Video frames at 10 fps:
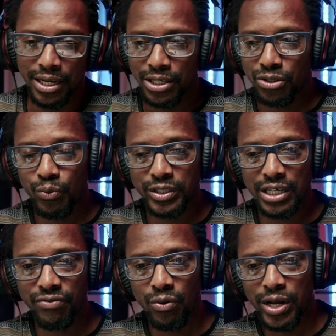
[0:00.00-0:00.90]
So
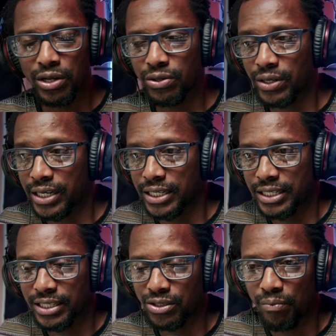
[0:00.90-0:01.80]
whichever way you look at it,
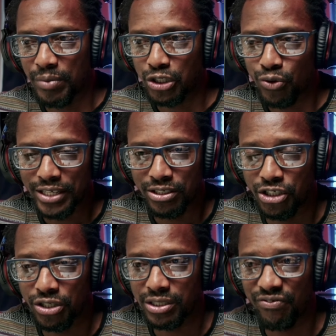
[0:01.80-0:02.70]
it's not me trying to
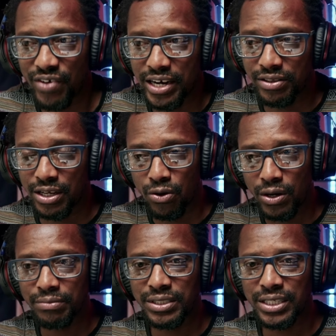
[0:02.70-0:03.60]
justify anything. All
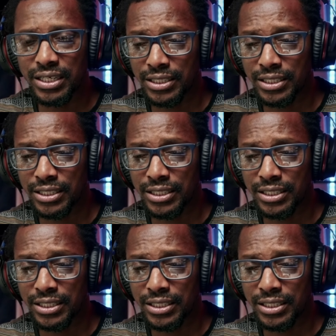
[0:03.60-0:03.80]
I'm saying is,